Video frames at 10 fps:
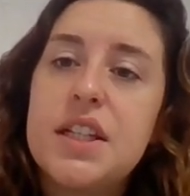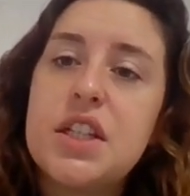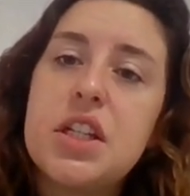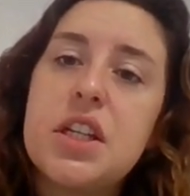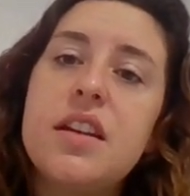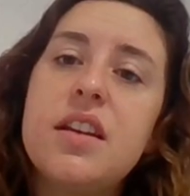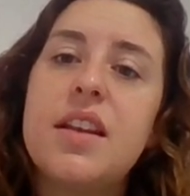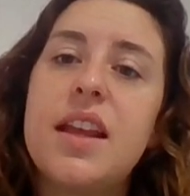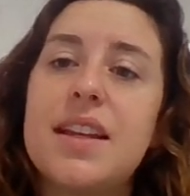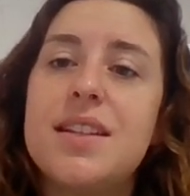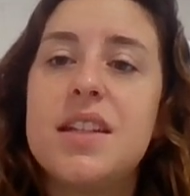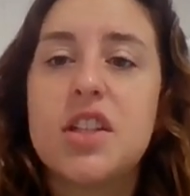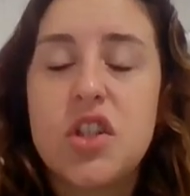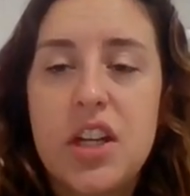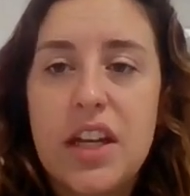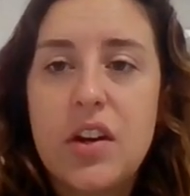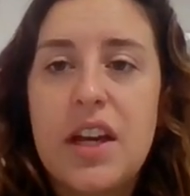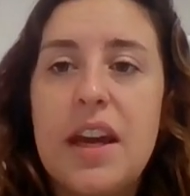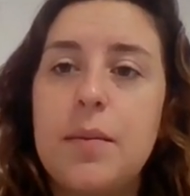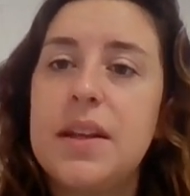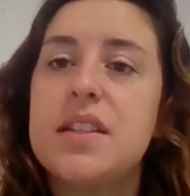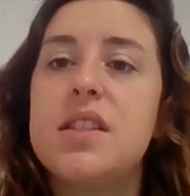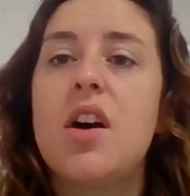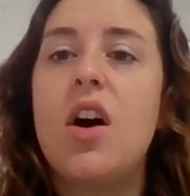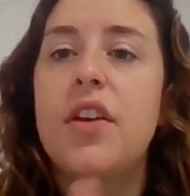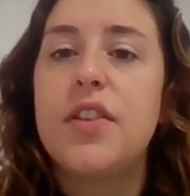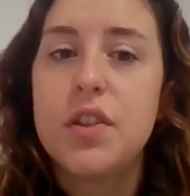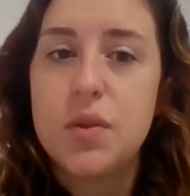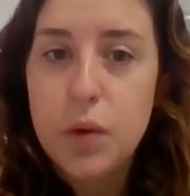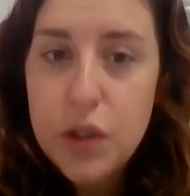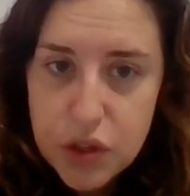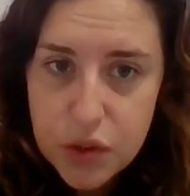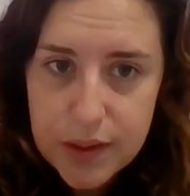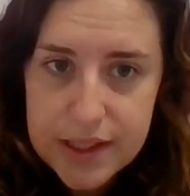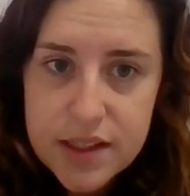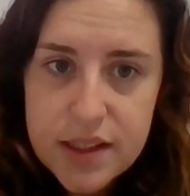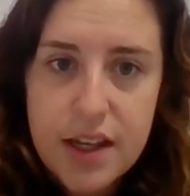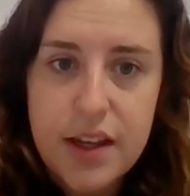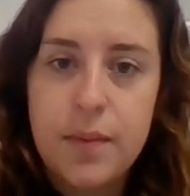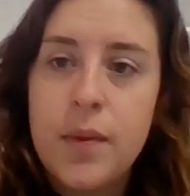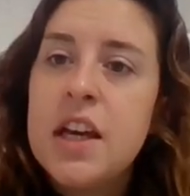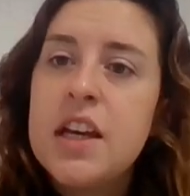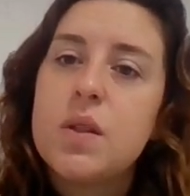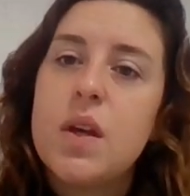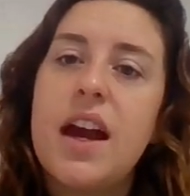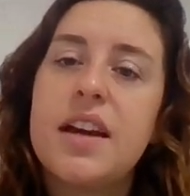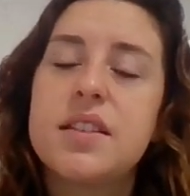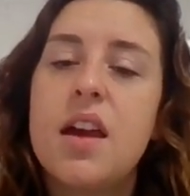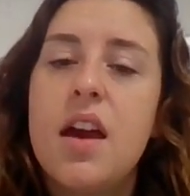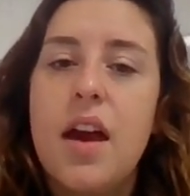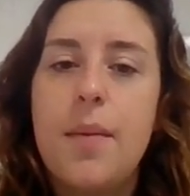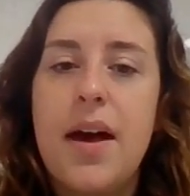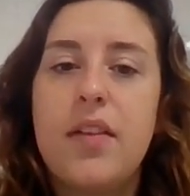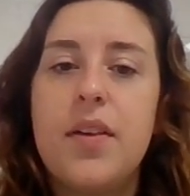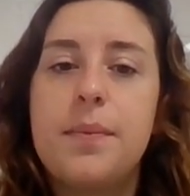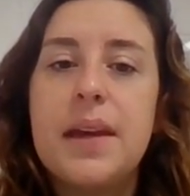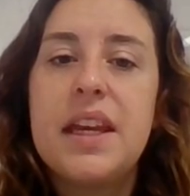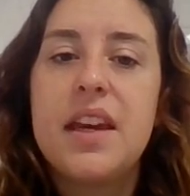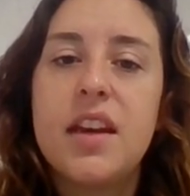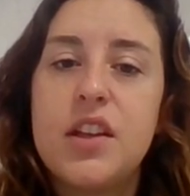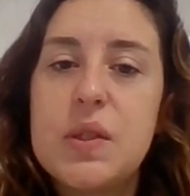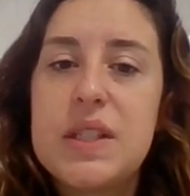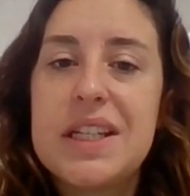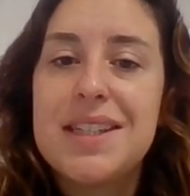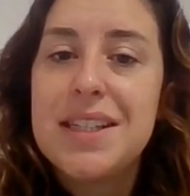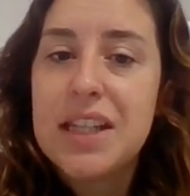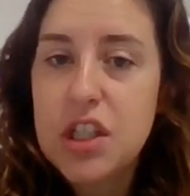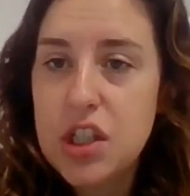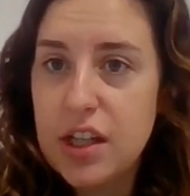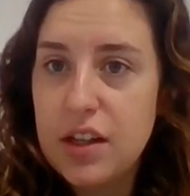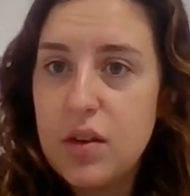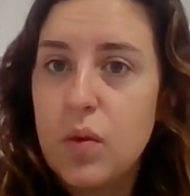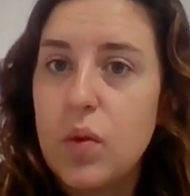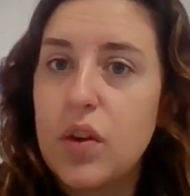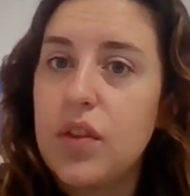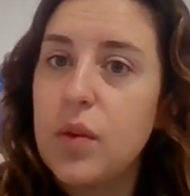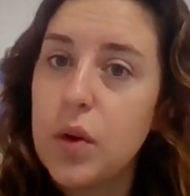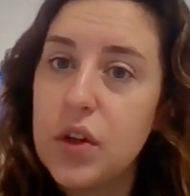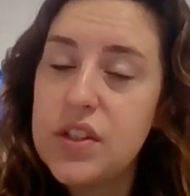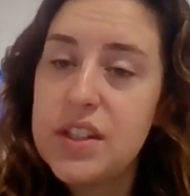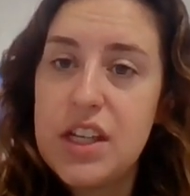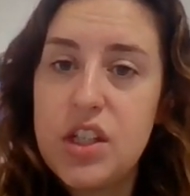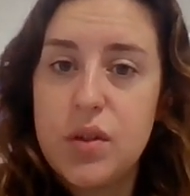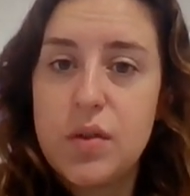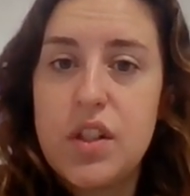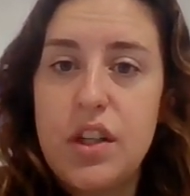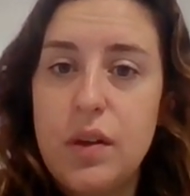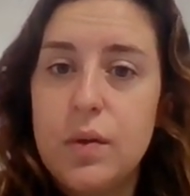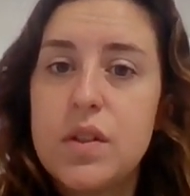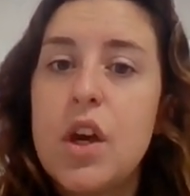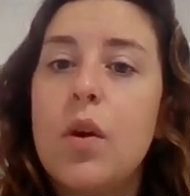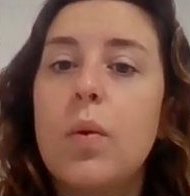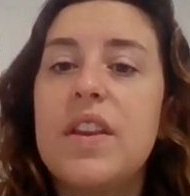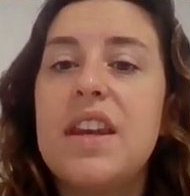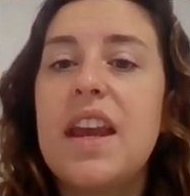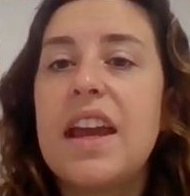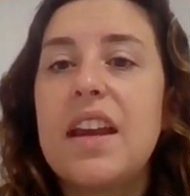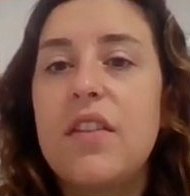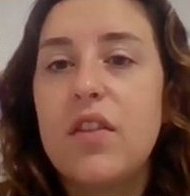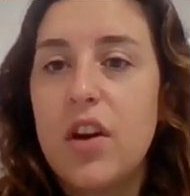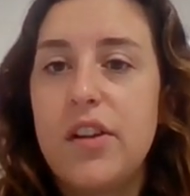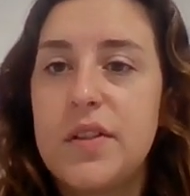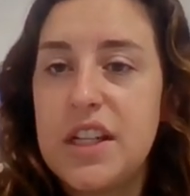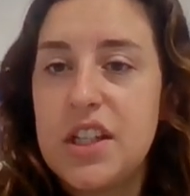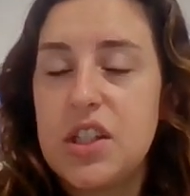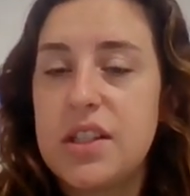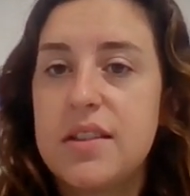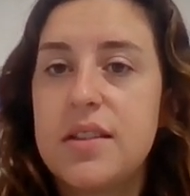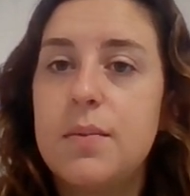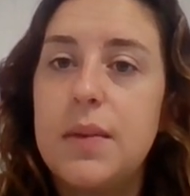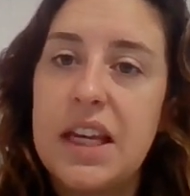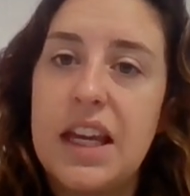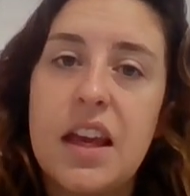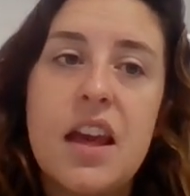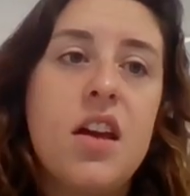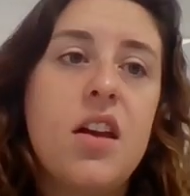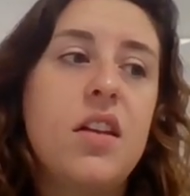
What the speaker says: Diction, like dictionary, it means the author's word choice. So ask about the media using diction, or the words they chose to use, with negative connotations, meaning